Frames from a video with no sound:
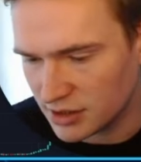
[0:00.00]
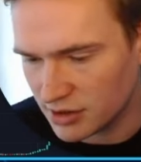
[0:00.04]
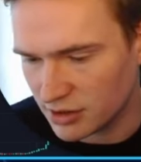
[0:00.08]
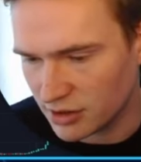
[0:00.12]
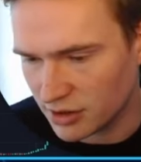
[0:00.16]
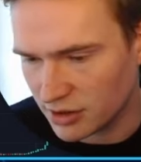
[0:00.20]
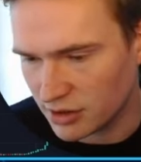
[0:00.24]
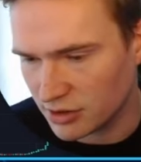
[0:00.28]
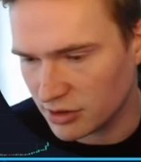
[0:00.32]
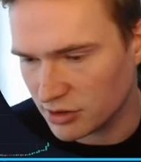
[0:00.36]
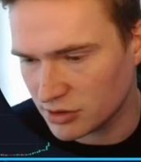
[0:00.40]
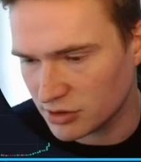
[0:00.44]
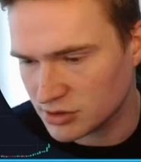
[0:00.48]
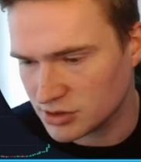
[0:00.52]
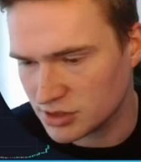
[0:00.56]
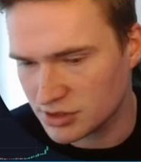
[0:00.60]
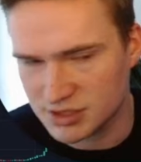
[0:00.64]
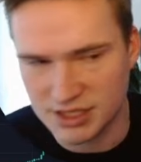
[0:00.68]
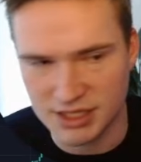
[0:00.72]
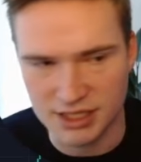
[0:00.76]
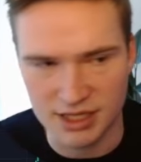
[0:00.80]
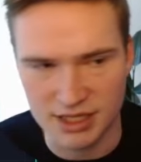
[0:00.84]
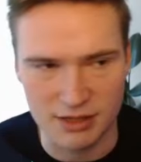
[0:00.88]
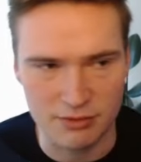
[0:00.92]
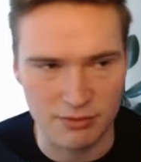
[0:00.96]
look, you could also
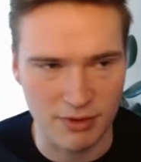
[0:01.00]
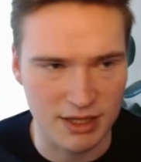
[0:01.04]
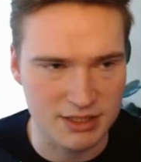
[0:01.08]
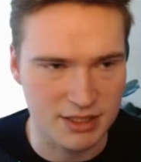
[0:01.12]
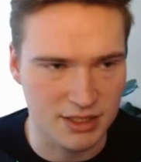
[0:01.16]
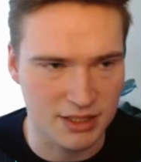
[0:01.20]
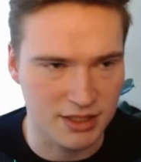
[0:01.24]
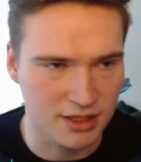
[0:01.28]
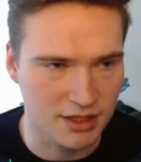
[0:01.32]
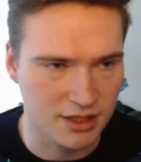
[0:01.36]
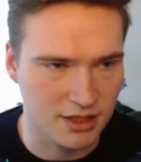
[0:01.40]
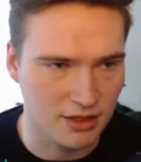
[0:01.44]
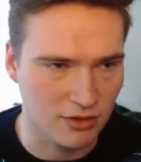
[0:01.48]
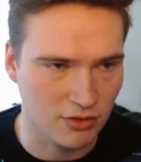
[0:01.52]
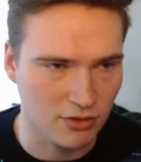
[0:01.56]
see that right here,